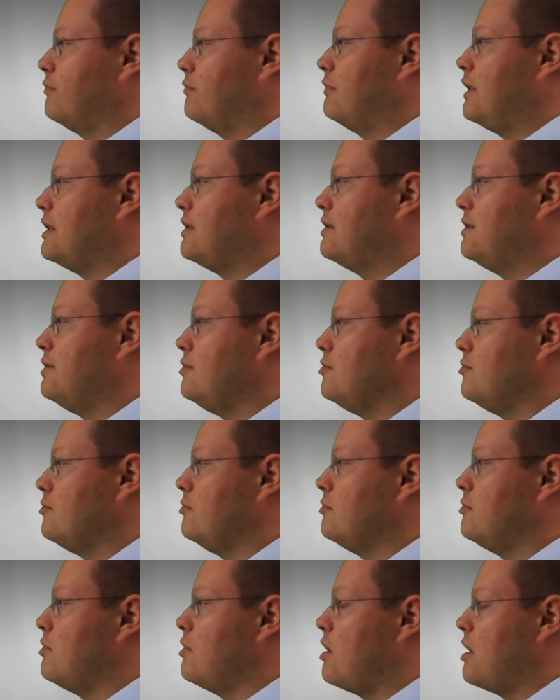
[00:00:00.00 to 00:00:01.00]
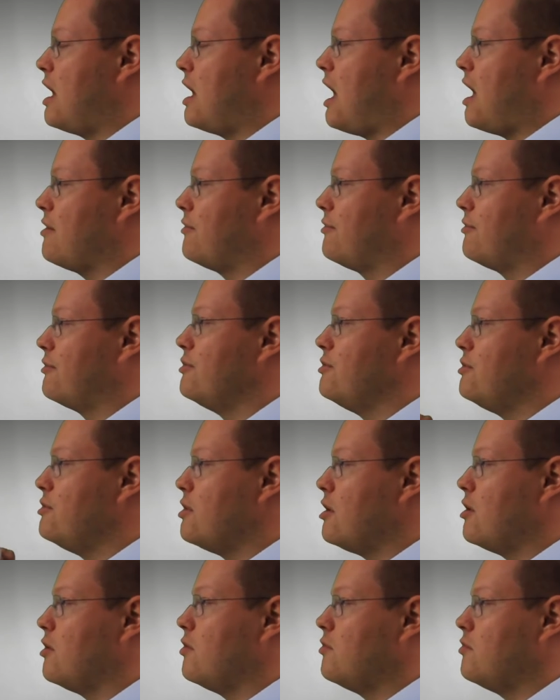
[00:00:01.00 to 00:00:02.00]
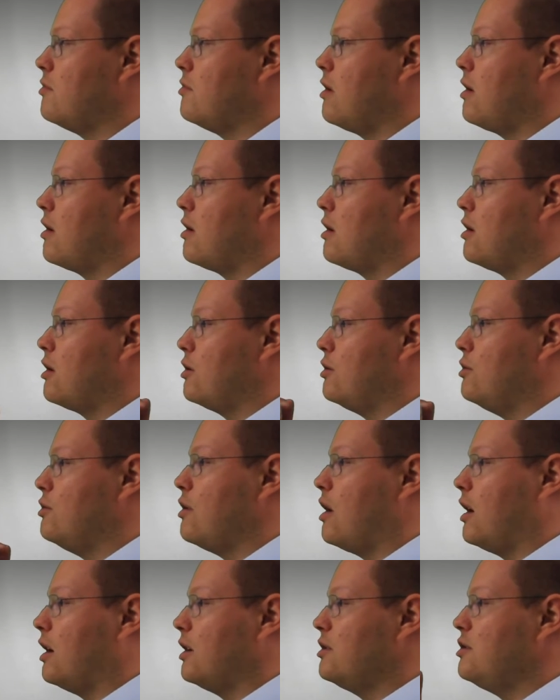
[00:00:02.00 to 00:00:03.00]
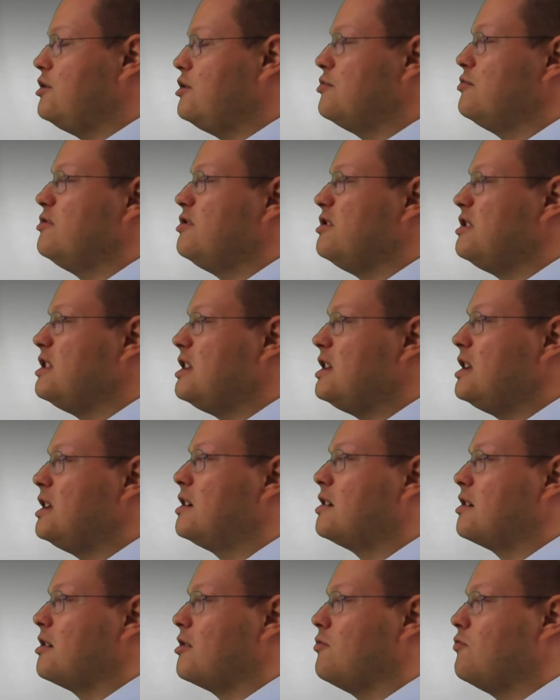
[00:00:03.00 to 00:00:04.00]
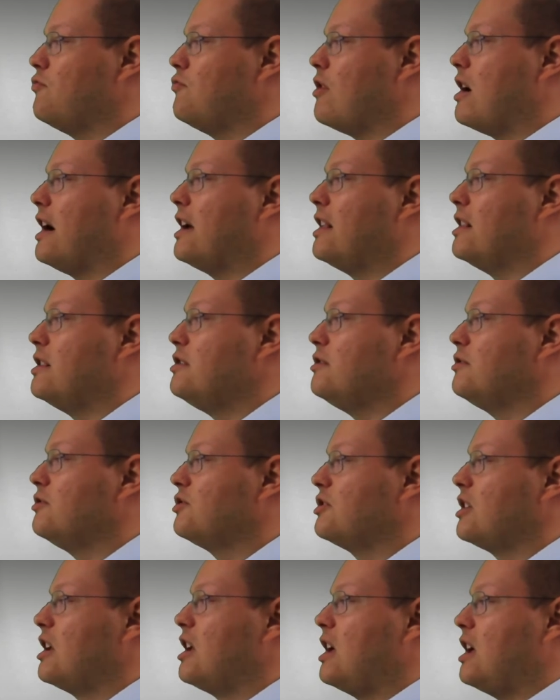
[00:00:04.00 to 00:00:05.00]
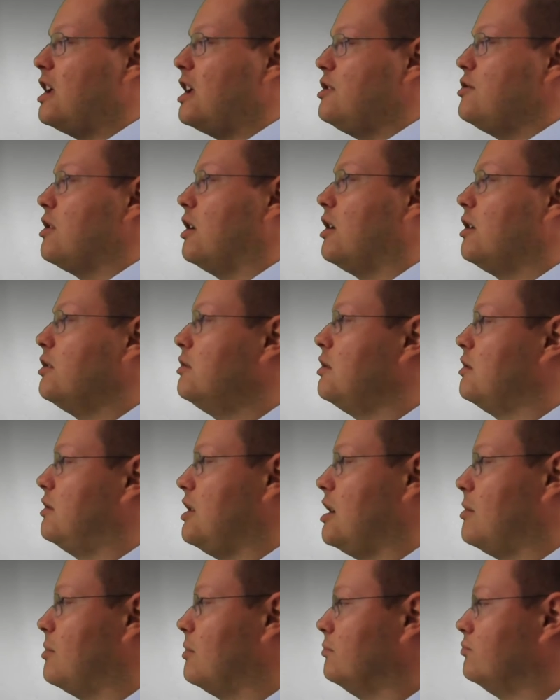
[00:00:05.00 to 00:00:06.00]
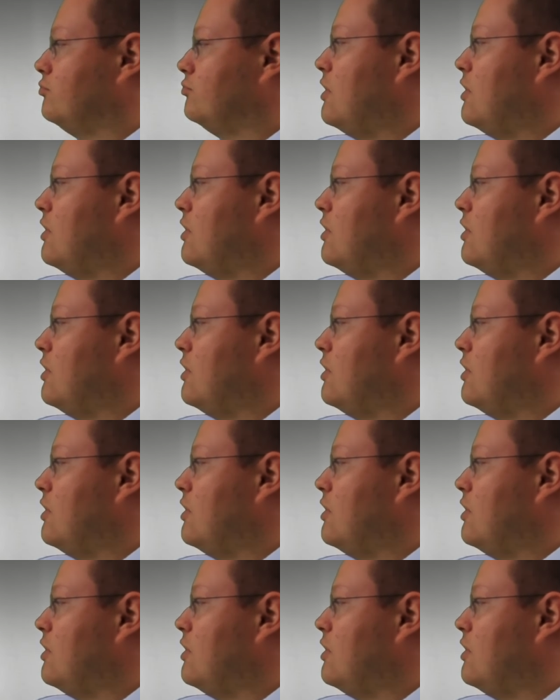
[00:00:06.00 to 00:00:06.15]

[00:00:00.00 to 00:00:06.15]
that you have no non-unique values in your outer table.